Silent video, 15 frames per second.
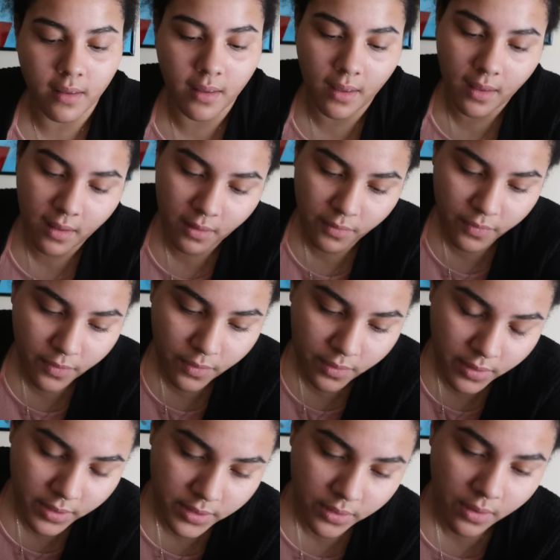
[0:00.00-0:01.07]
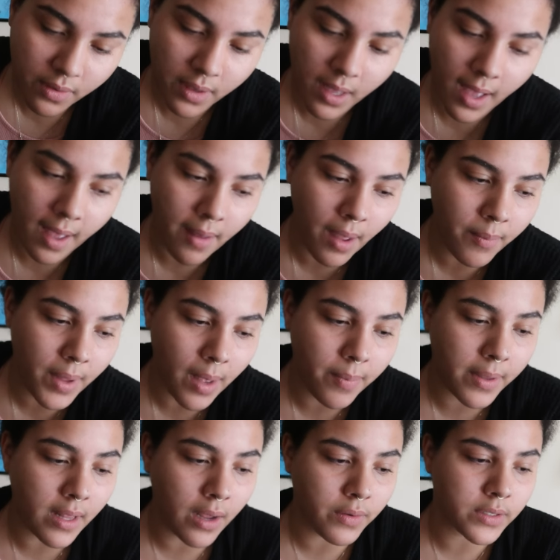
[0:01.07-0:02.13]
Yeah, of course. No, I, I'm
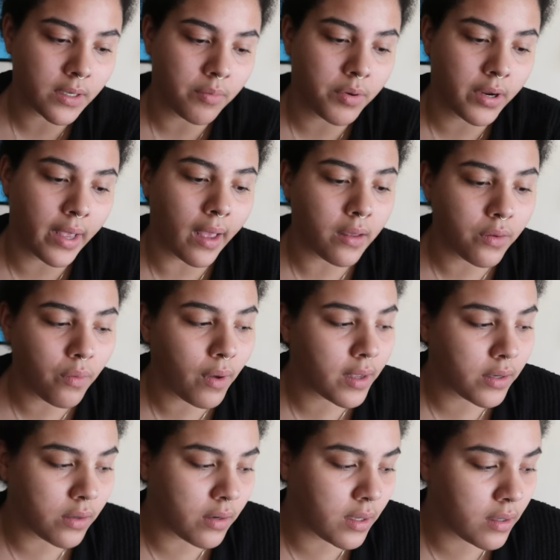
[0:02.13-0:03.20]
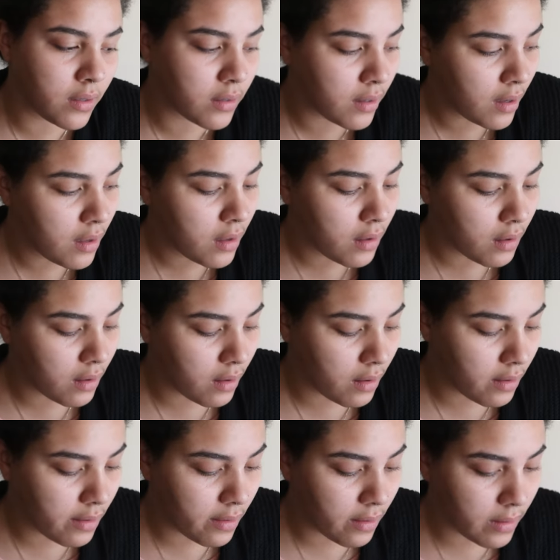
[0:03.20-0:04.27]
happy that I was able to get you what you need,
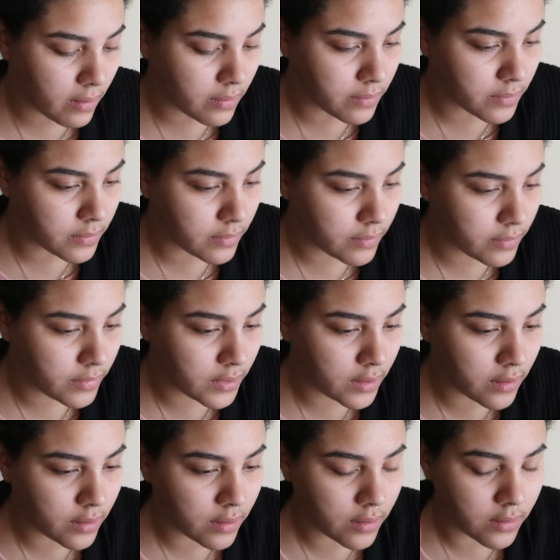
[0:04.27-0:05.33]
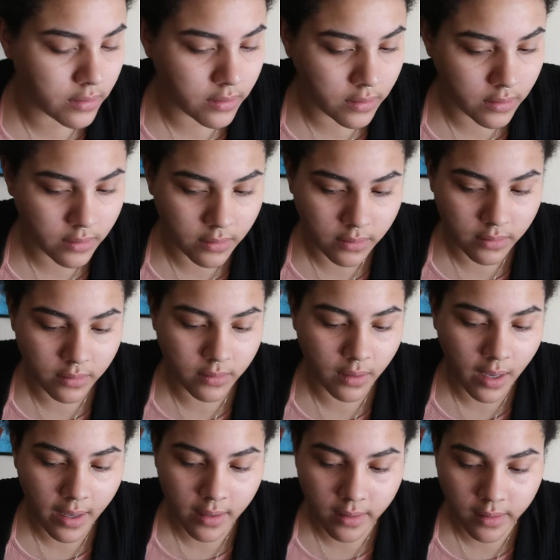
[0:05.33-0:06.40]
um, because
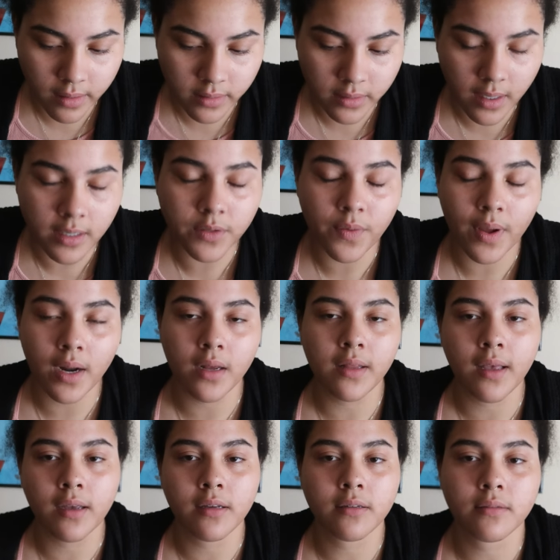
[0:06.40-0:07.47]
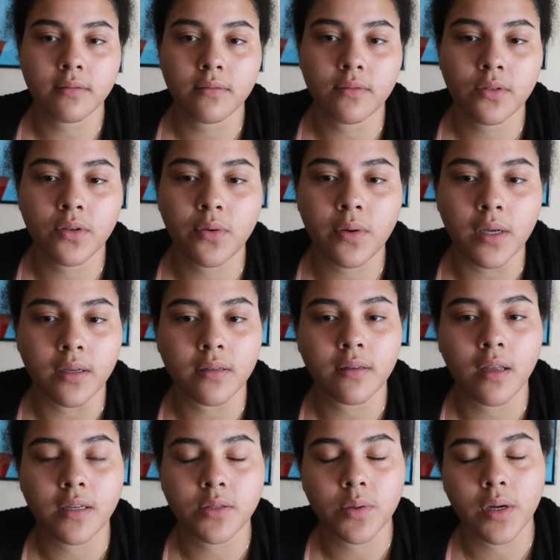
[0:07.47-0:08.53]
yeah, that's that's what I like doing.
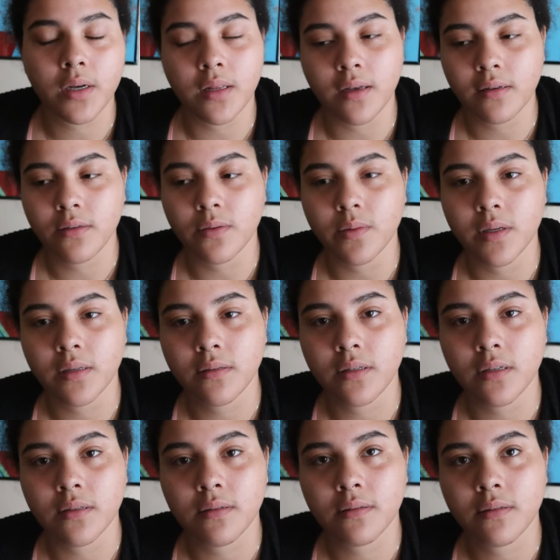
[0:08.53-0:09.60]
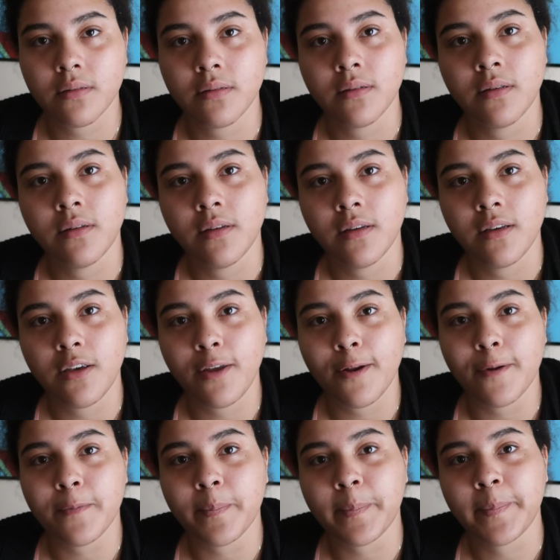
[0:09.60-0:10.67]
That's what I like doing. Just, you
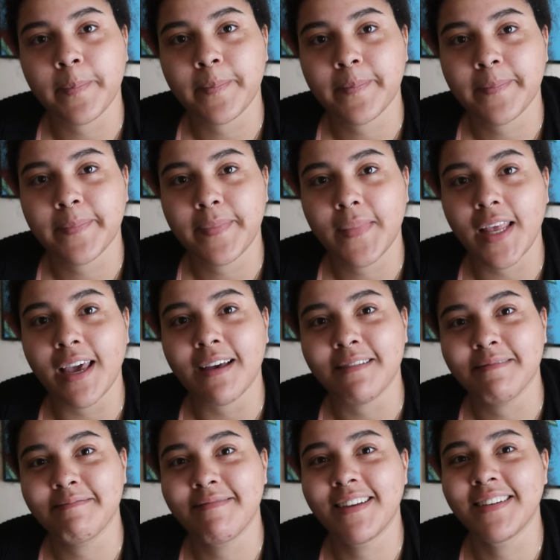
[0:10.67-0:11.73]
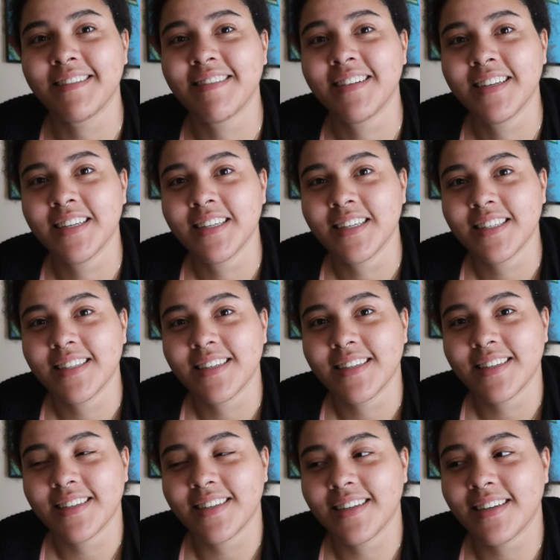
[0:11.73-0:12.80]
know, yeah. W
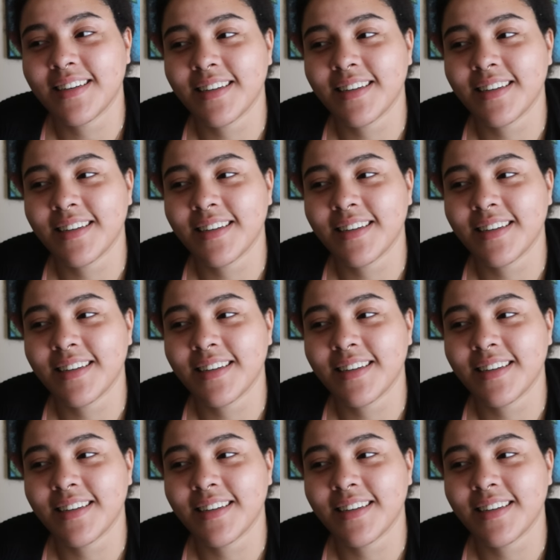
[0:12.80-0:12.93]
woman.